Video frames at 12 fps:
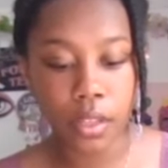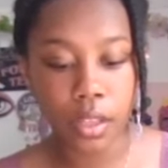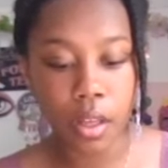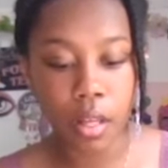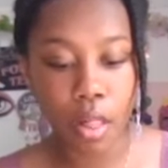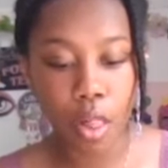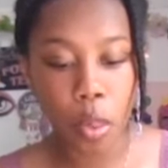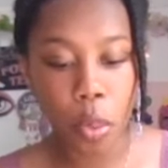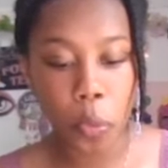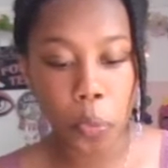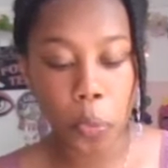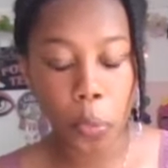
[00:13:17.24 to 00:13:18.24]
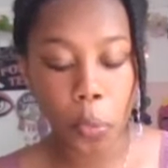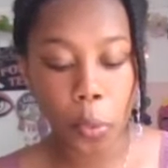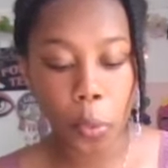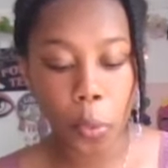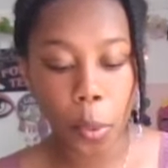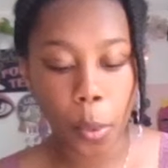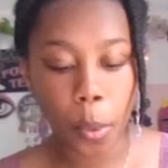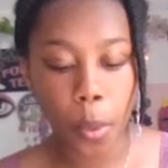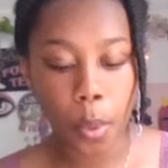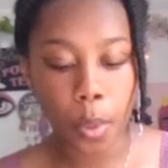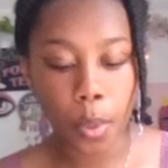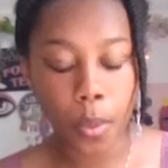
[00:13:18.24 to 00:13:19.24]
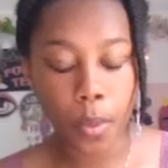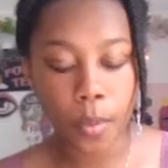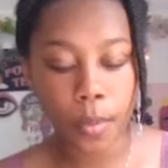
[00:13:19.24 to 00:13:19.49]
No one is speaking in this clip.